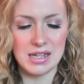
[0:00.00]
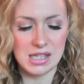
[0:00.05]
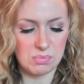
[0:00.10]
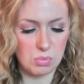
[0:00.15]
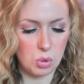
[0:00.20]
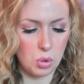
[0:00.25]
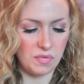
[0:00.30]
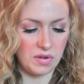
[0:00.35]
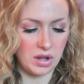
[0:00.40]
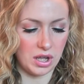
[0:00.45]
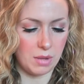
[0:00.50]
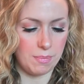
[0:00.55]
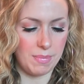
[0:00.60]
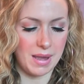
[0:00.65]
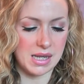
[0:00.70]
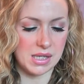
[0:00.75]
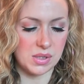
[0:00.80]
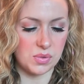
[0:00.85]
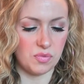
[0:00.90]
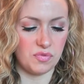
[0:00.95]
It's more of like a
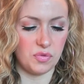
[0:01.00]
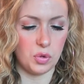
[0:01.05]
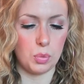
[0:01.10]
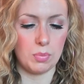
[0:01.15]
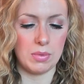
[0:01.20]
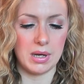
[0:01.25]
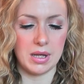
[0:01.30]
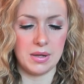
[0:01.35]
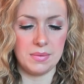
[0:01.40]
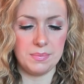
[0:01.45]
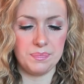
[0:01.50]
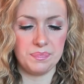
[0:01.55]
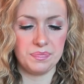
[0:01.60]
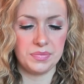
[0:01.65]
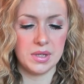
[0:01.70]
pencil formula,